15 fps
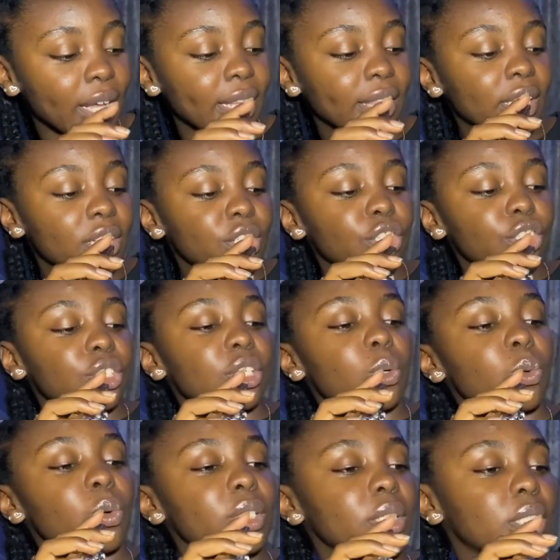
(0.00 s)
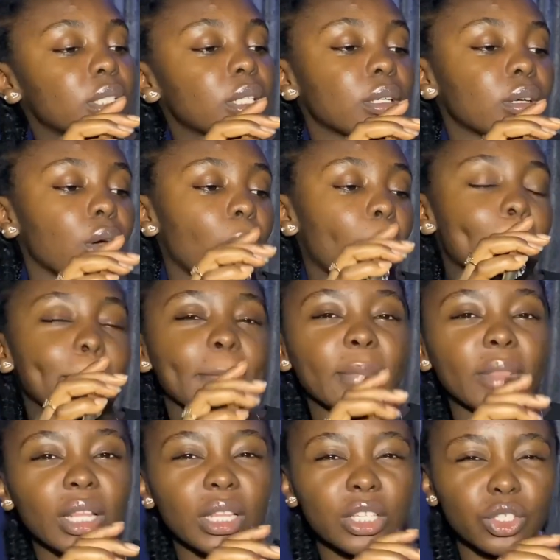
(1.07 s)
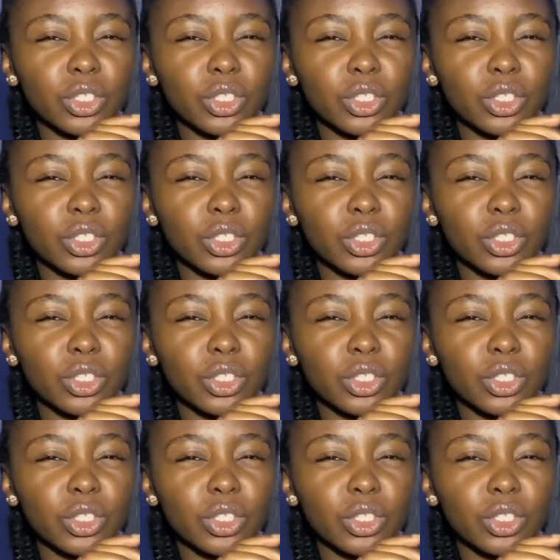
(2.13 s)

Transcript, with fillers: I think she was the the